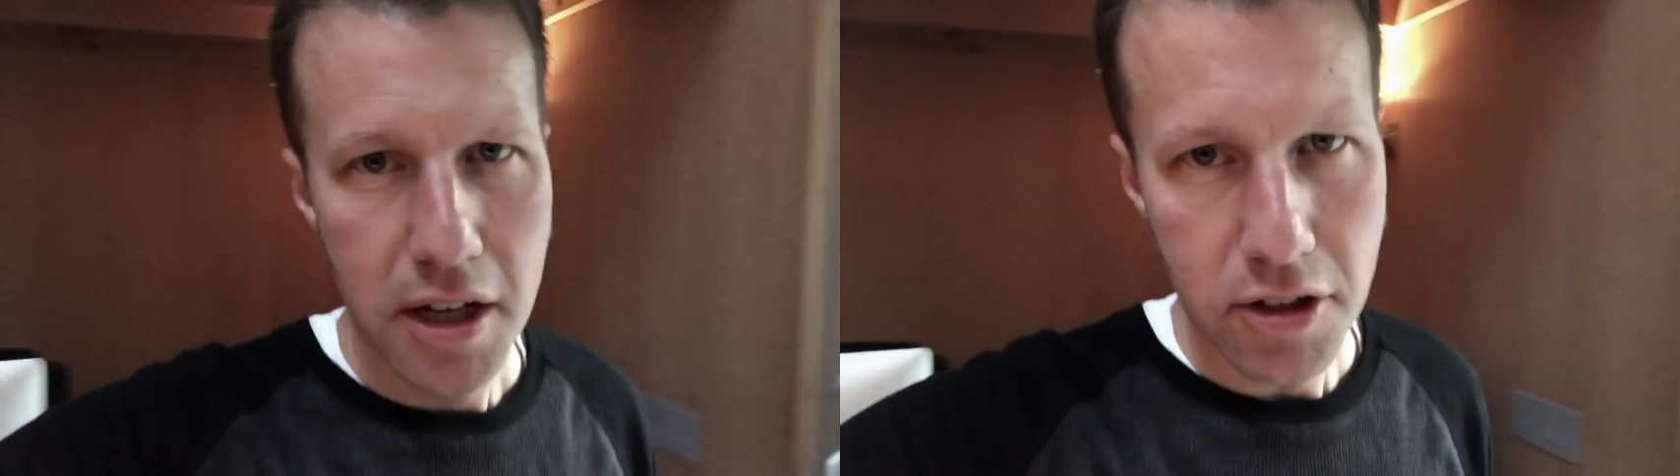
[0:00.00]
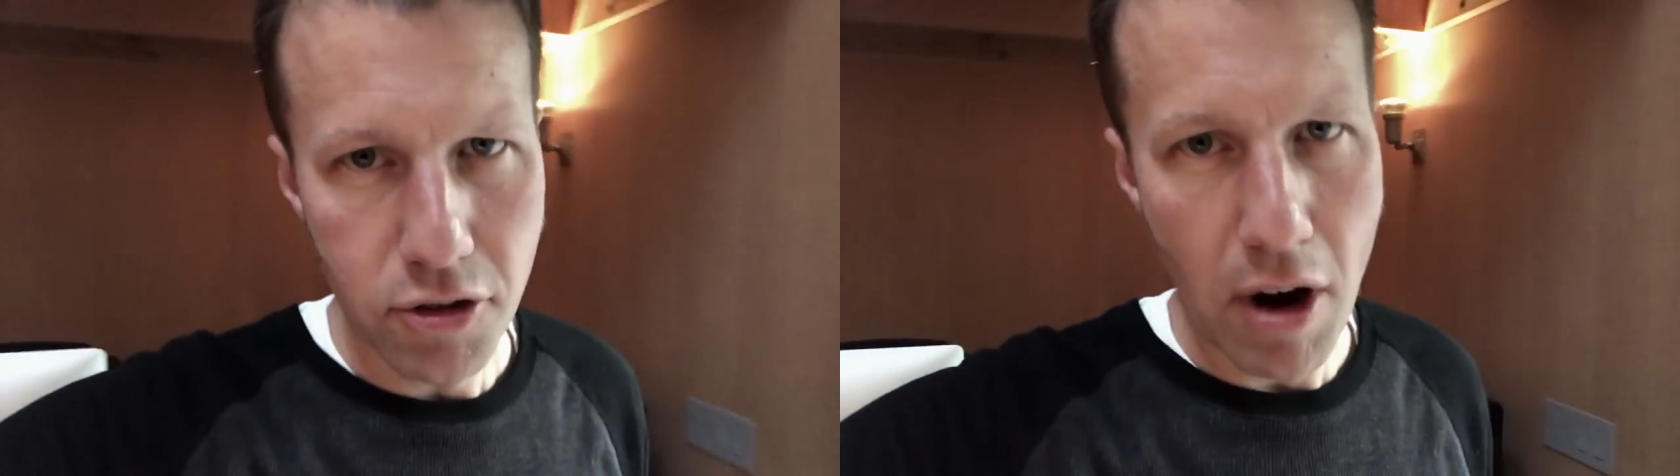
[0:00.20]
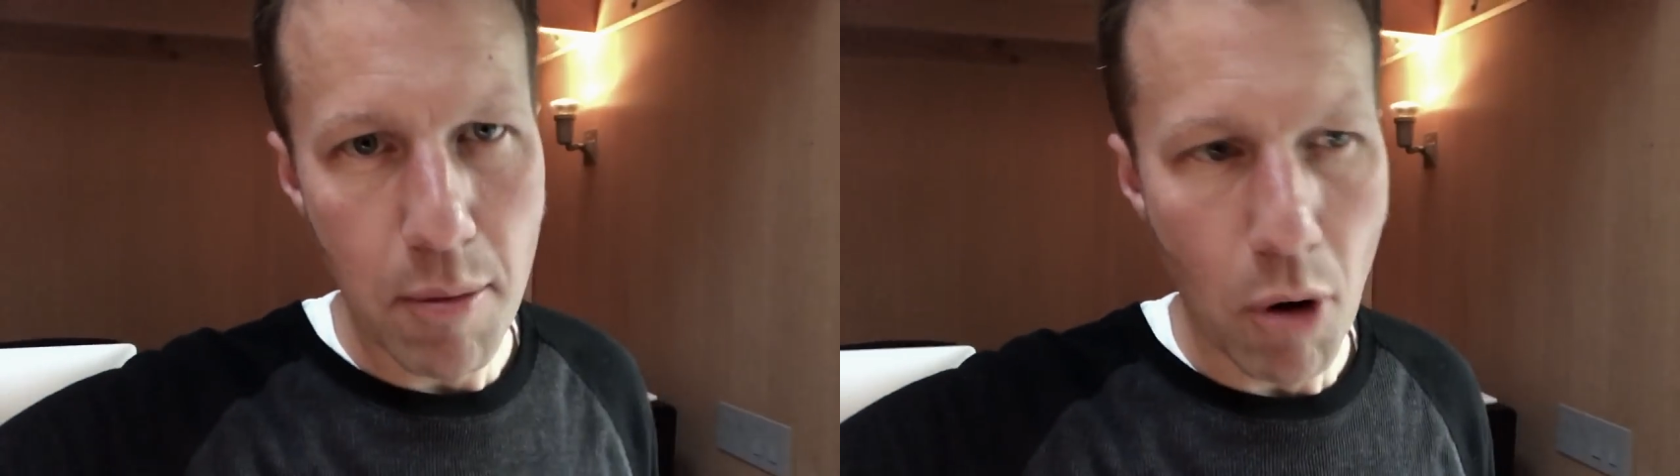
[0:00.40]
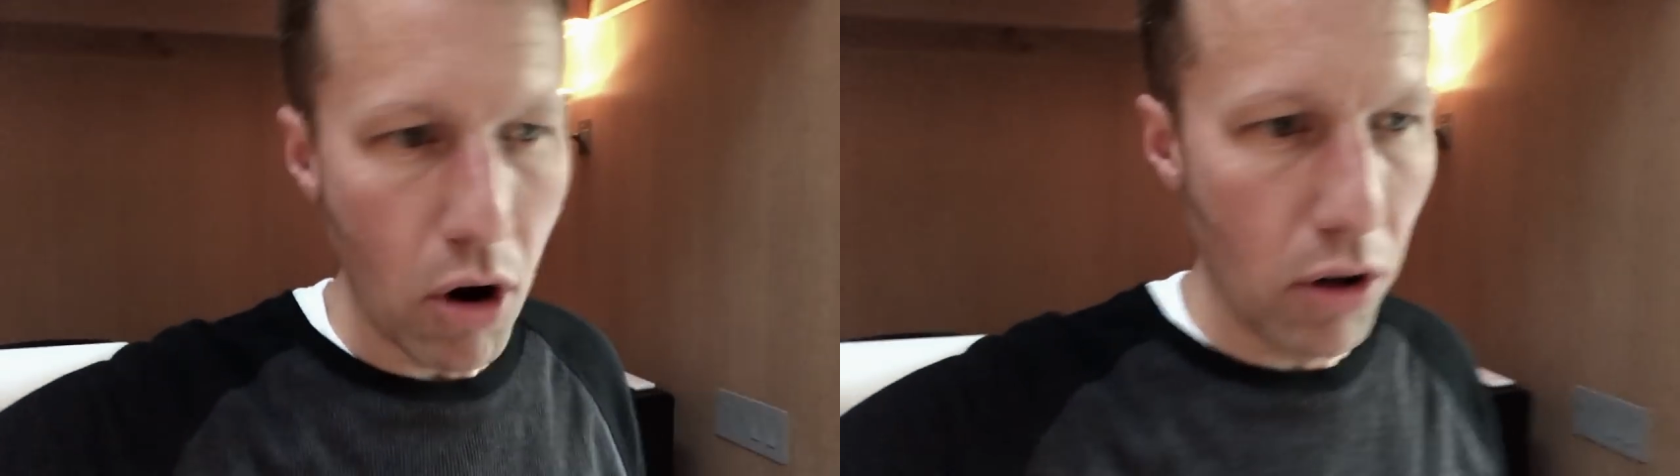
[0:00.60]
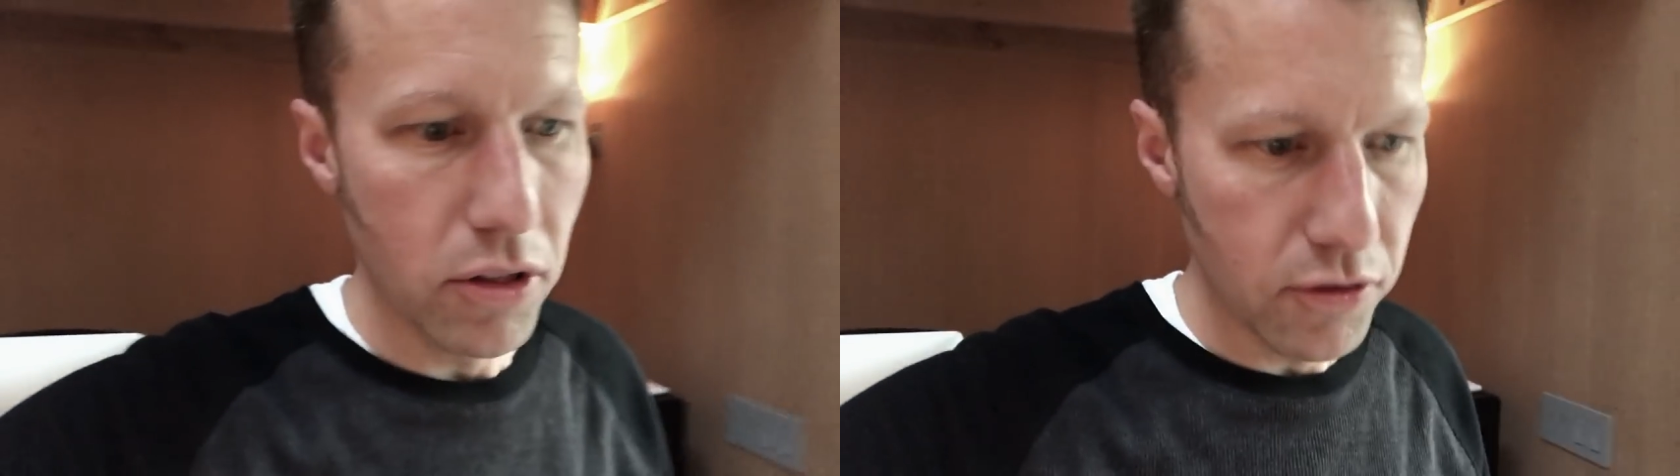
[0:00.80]
to grab
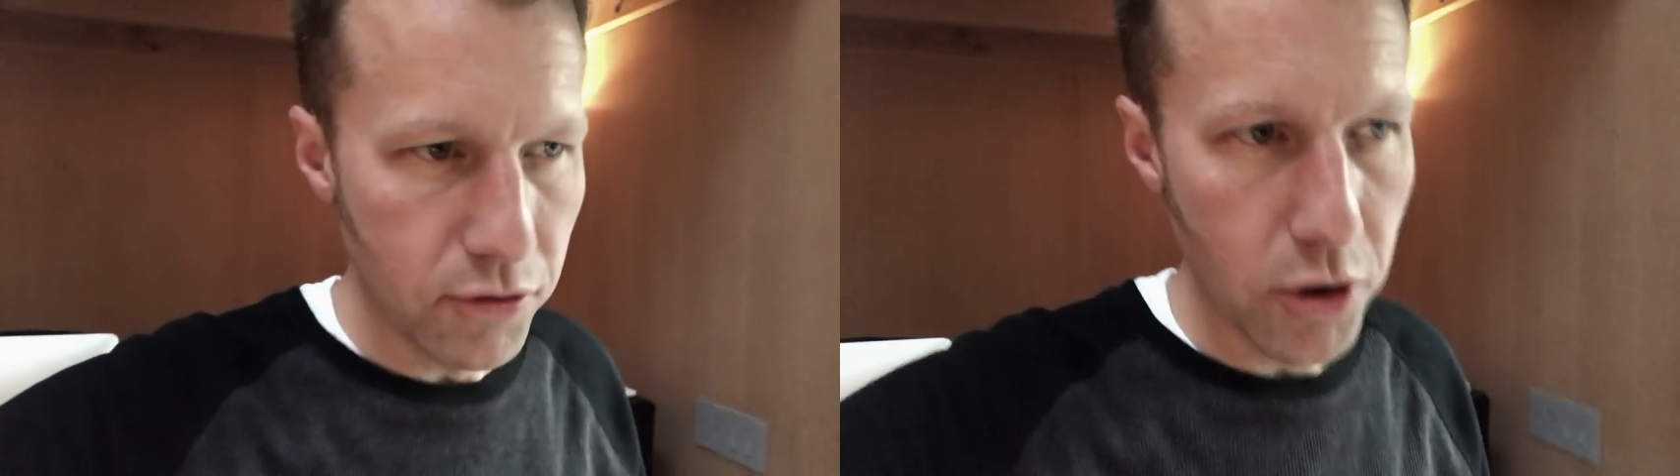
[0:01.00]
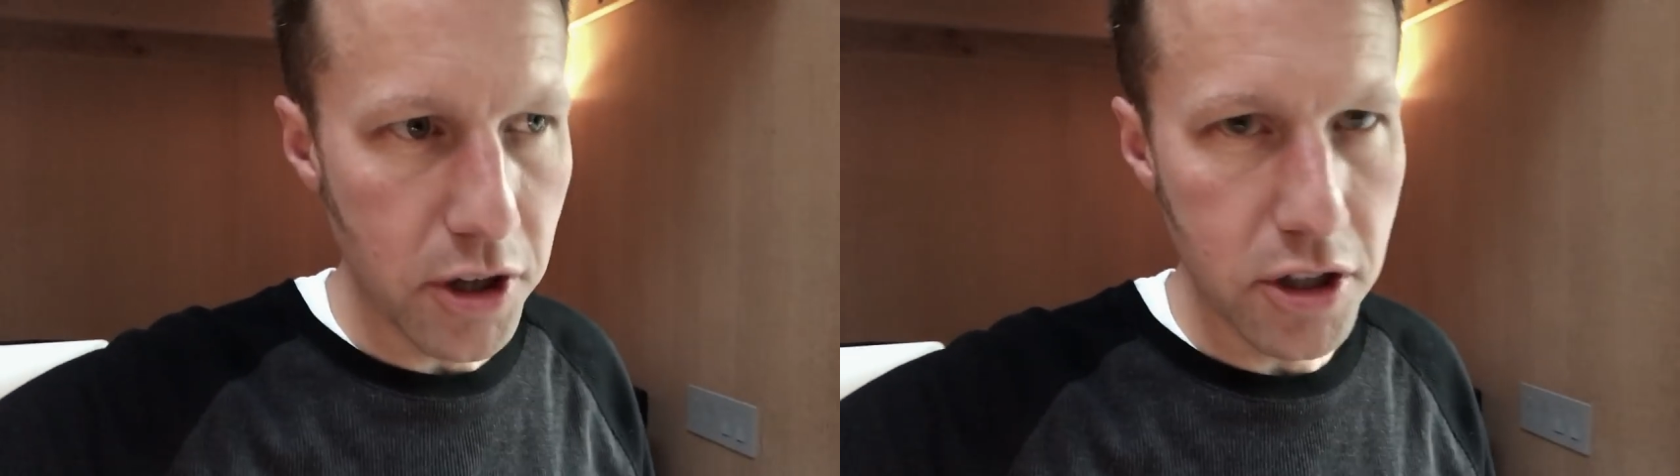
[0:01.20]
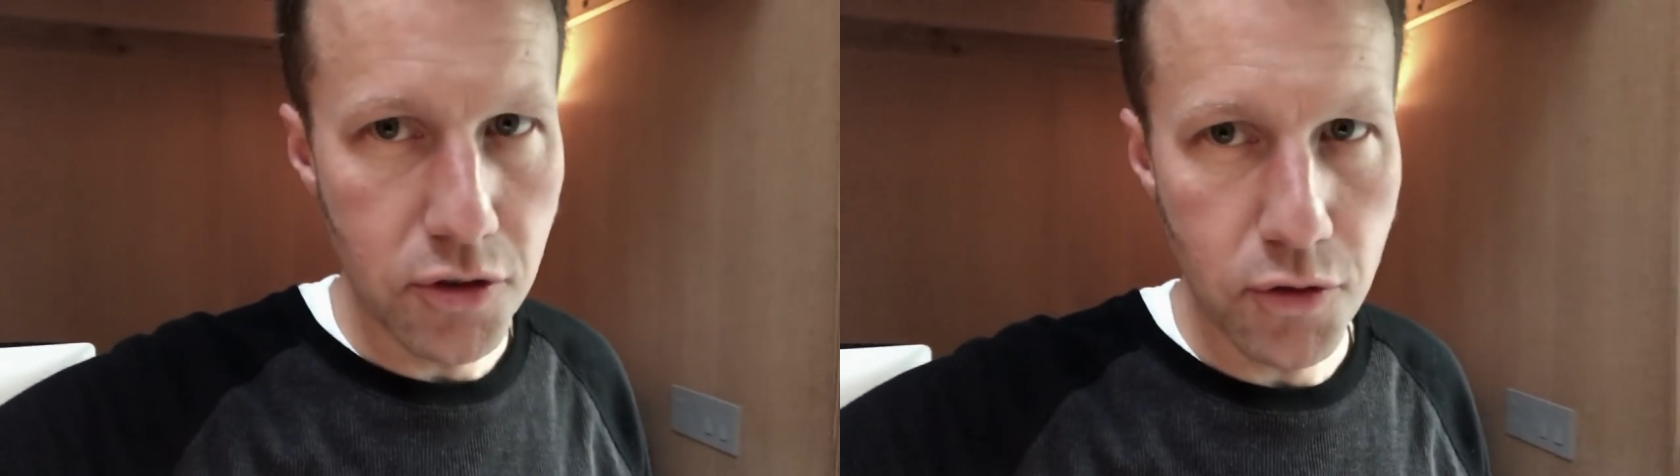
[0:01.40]
all the footage